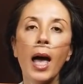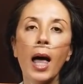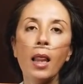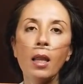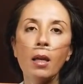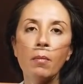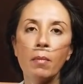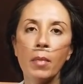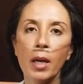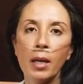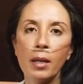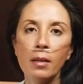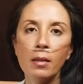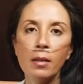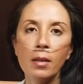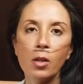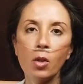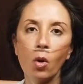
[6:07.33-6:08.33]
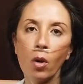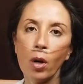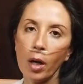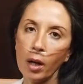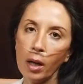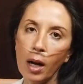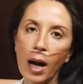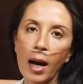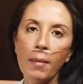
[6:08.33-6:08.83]
element
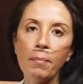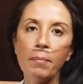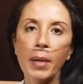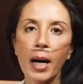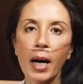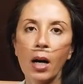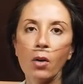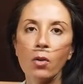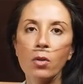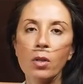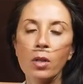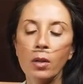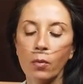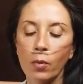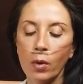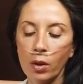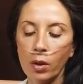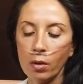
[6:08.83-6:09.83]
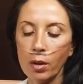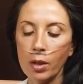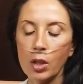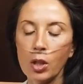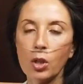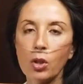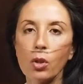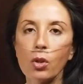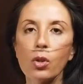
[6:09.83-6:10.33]
or compound with
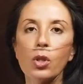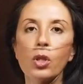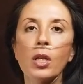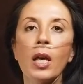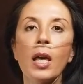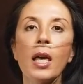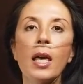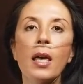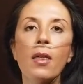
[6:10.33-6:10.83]
crystals